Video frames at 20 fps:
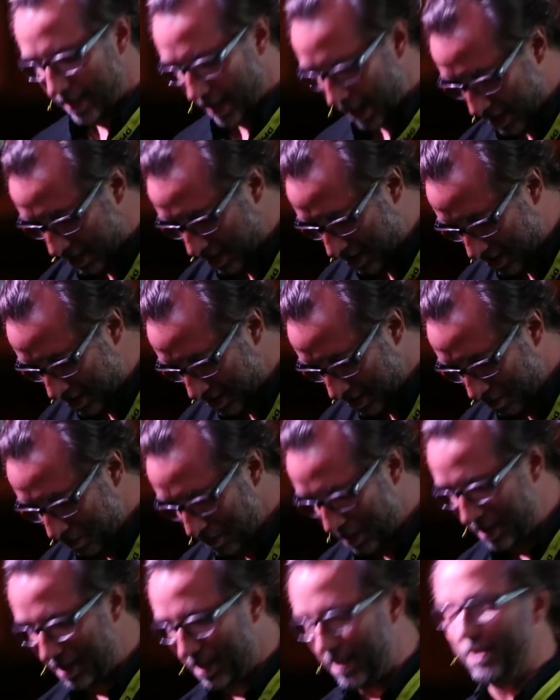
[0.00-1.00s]
Yes,
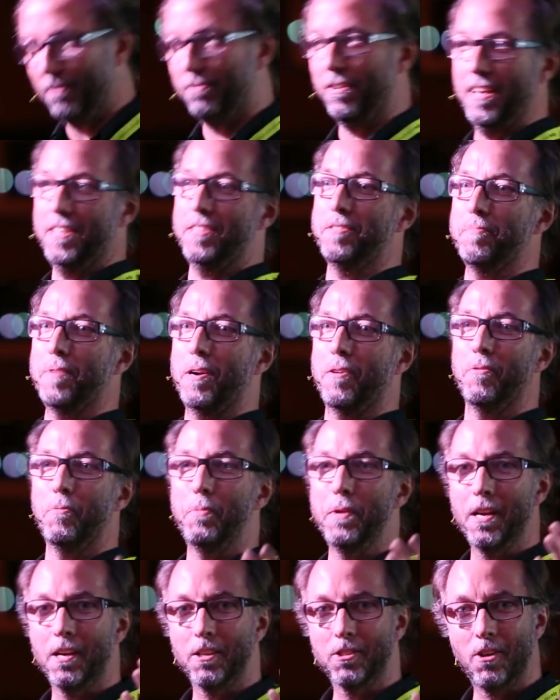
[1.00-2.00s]
we need phantom power.
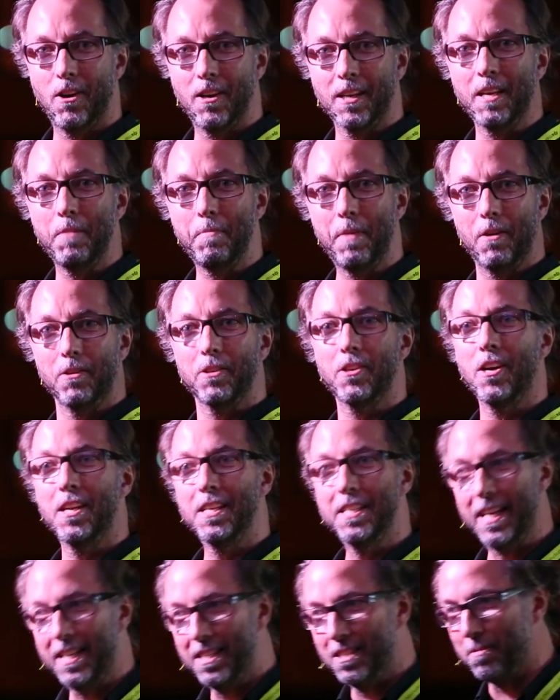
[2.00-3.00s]
We are talking about
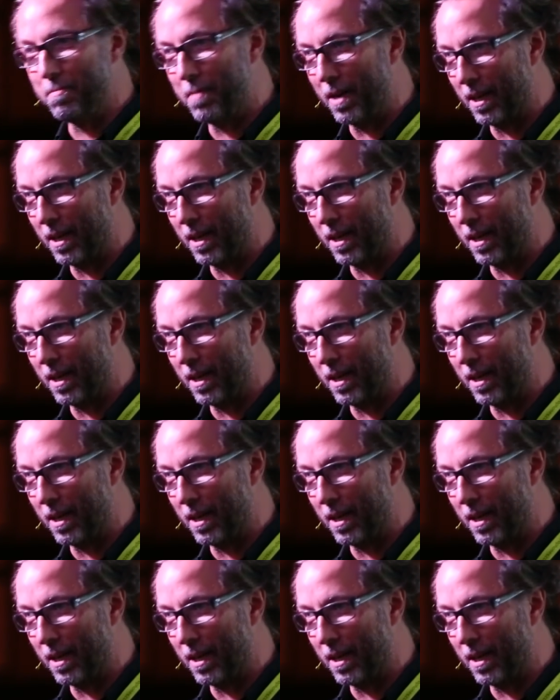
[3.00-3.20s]
condenser